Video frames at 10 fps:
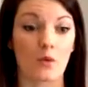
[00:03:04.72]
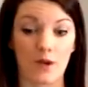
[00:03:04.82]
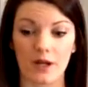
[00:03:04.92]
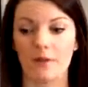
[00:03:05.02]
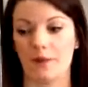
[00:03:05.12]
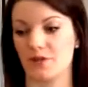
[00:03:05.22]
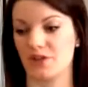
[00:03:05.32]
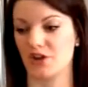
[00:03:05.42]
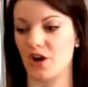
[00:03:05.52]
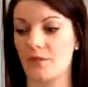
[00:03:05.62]
real maple
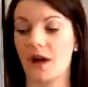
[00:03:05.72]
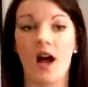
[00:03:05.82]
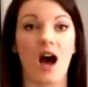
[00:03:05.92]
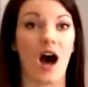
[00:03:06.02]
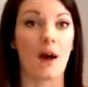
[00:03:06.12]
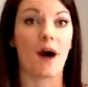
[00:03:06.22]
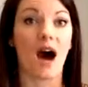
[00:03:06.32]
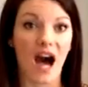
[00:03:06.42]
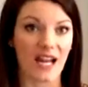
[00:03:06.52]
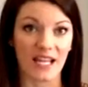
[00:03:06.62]
syrup,
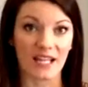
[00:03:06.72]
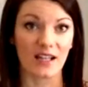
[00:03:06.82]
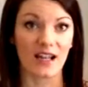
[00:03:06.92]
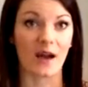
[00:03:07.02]
honey,